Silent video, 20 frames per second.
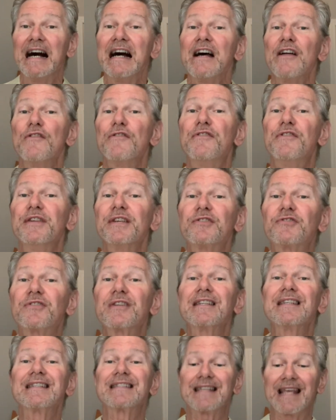
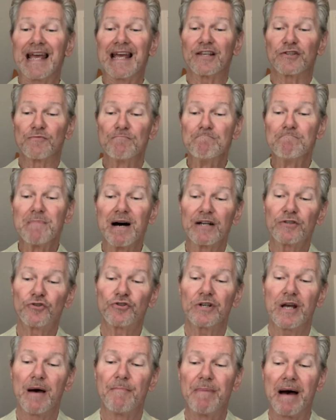This is as
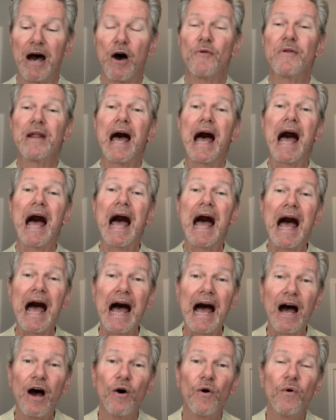much about
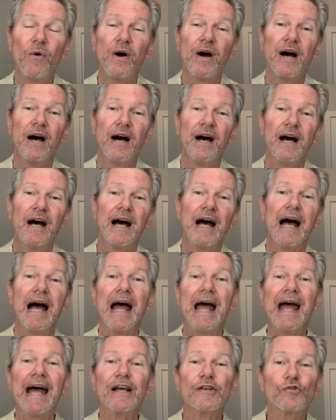how
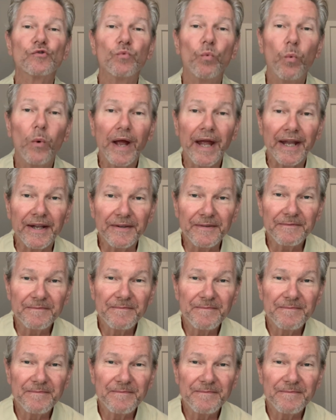as when.